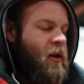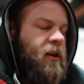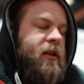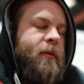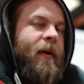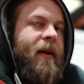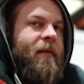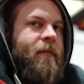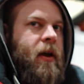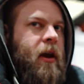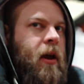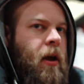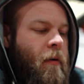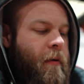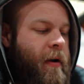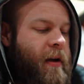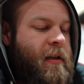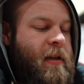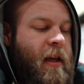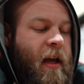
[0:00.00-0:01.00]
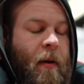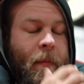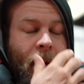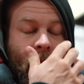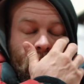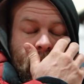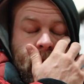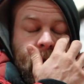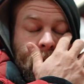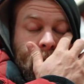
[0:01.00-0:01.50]
So there's a bit of a curious thing
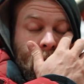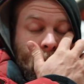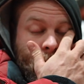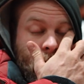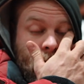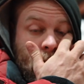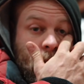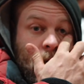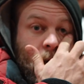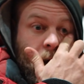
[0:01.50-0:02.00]
about supplements.